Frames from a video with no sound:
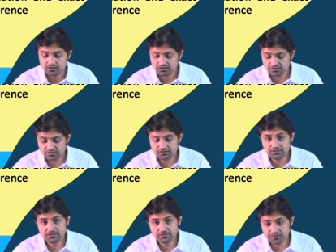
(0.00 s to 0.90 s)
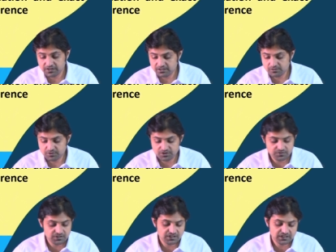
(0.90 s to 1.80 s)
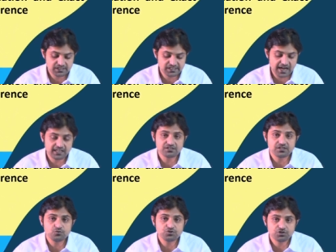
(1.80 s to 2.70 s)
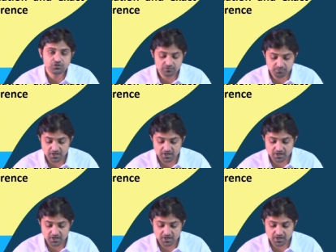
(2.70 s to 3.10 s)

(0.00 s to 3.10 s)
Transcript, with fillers: this is the difference between the exact solution of the